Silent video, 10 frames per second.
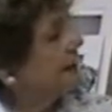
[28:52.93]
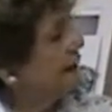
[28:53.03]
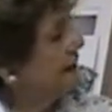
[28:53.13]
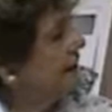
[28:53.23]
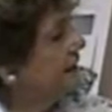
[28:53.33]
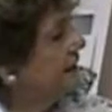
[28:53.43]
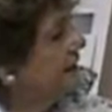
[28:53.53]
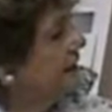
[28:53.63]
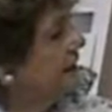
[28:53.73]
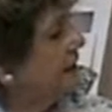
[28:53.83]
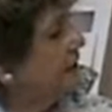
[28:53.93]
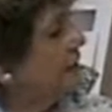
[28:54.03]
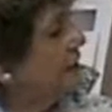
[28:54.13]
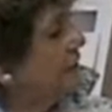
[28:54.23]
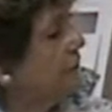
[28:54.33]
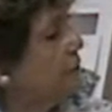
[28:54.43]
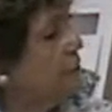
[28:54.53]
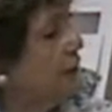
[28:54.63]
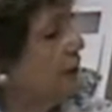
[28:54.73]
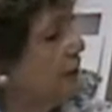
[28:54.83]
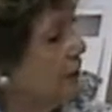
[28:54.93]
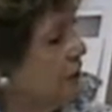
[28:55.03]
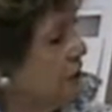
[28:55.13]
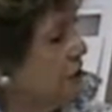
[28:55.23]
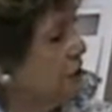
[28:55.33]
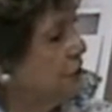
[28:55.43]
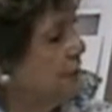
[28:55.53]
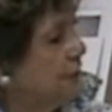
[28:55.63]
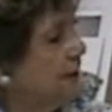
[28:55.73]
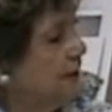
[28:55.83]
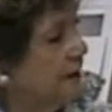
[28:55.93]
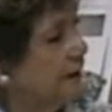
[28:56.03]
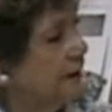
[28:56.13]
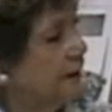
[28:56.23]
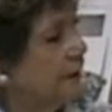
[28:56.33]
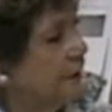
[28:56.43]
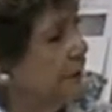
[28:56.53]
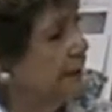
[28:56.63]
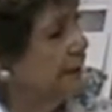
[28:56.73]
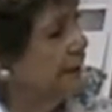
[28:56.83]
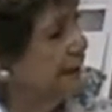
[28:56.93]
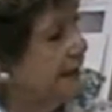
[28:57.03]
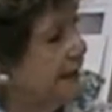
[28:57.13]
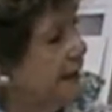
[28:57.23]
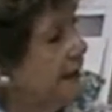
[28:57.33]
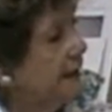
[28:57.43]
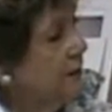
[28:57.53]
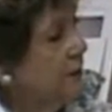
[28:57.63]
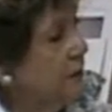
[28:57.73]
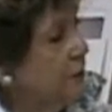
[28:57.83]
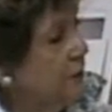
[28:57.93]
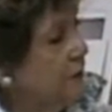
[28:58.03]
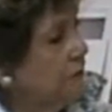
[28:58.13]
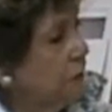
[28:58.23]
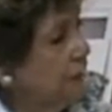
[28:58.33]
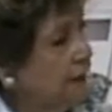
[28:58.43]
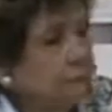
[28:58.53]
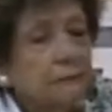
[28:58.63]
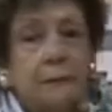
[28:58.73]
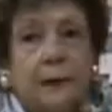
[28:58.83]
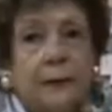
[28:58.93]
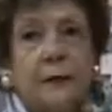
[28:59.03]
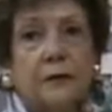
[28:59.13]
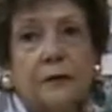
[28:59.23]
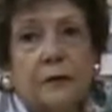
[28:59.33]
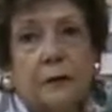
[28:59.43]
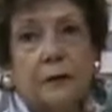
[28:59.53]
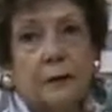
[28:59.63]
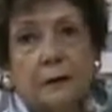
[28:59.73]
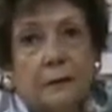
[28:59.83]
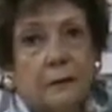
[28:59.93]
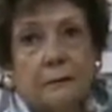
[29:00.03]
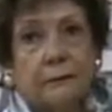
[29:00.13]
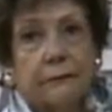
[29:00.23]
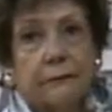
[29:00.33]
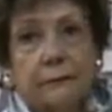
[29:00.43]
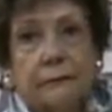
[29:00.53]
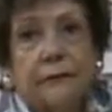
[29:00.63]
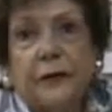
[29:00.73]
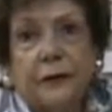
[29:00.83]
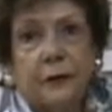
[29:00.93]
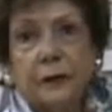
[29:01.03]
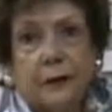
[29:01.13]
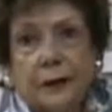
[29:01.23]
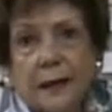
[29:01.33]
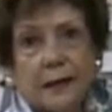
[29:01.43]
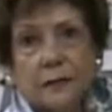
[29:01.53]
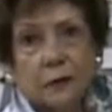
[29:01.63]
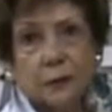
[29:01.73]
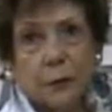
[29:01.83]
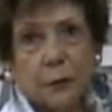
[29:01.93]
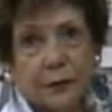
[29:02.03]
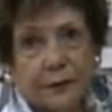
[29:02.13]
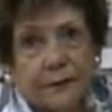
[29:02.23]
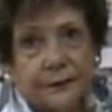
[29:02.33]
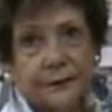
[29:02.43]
And if you condition the bougainvillea, you can keep it for 15 days or more.